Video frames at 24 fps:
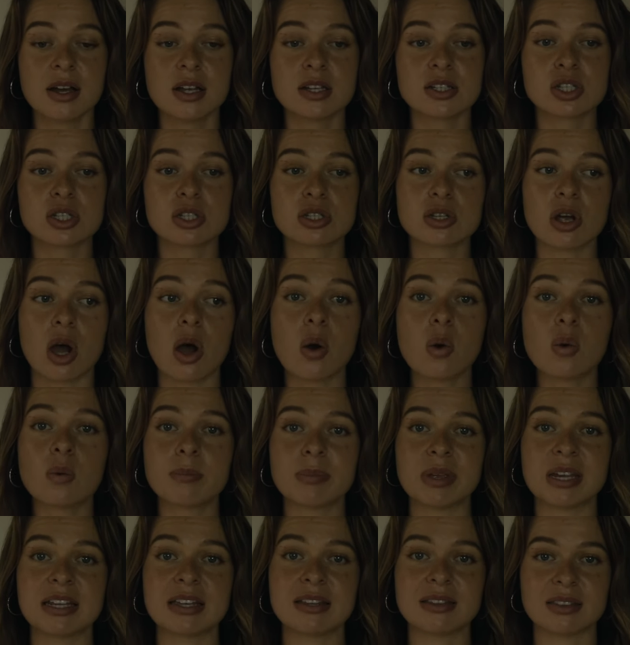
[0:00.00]
so
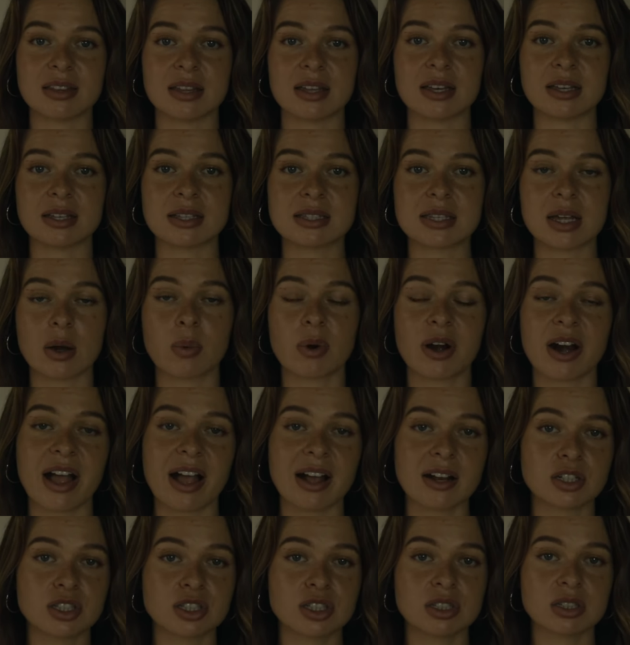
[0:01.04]
many things that were
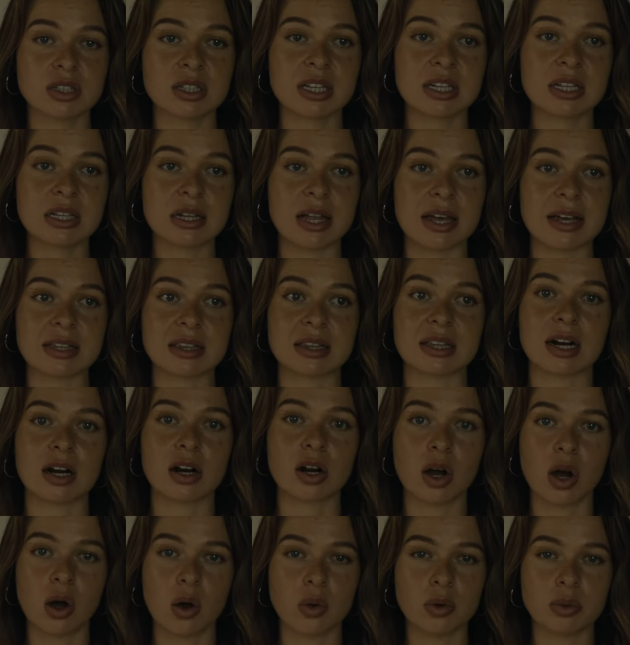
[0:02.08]
actually like
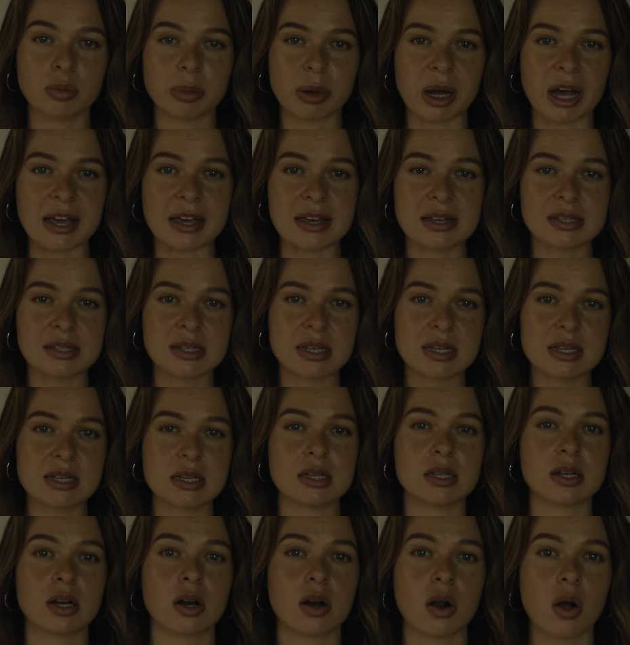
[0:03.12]
their own biases
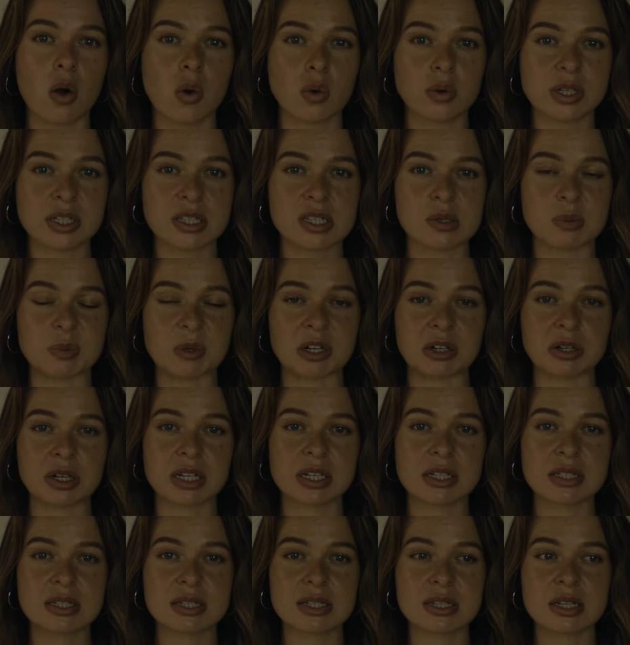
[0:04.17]
and their own
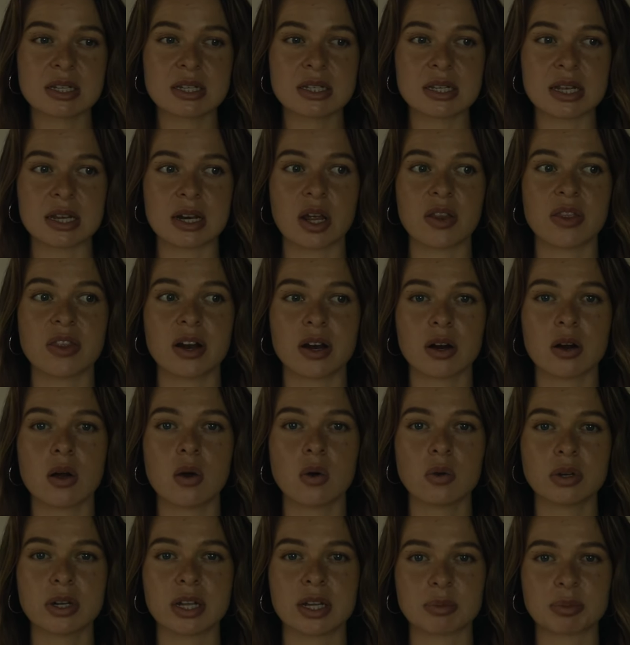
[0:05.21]
experiences and uh, their
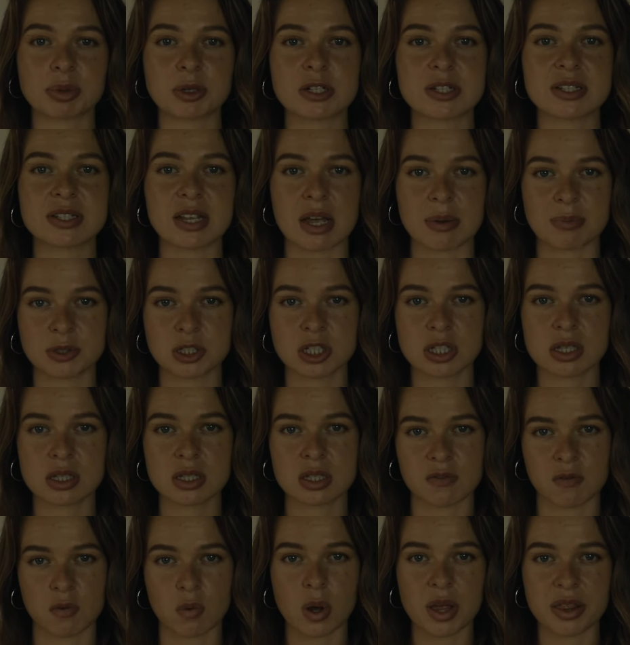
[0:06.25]
own like
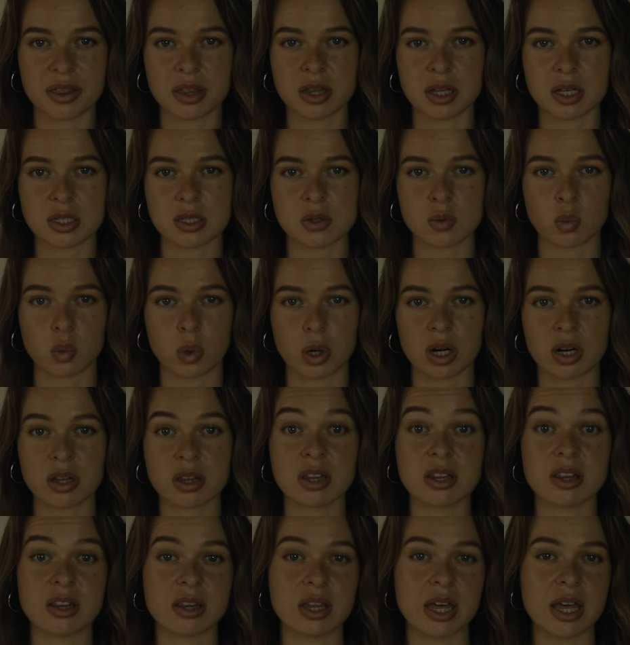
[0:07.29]
perceptions of what things were
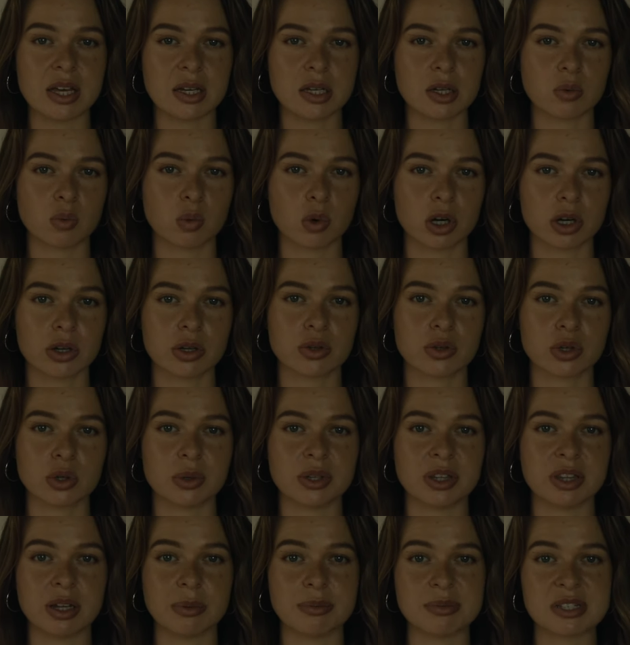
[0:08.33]
that they could work through
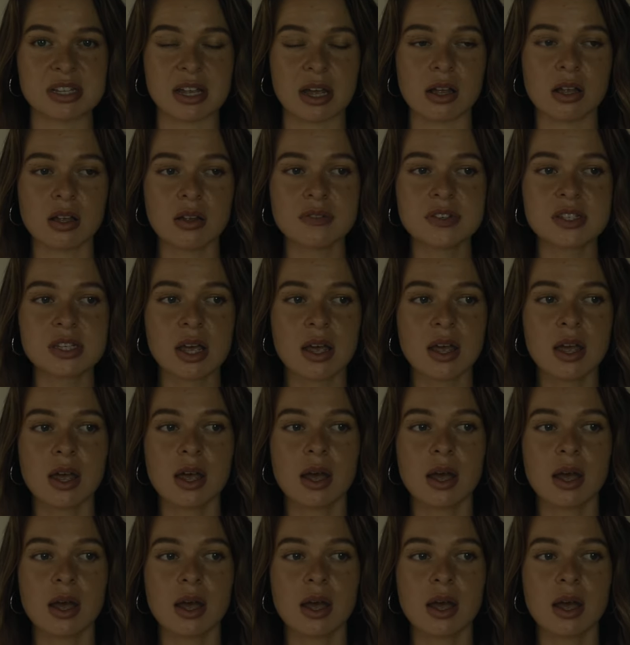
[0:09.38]
in themselves.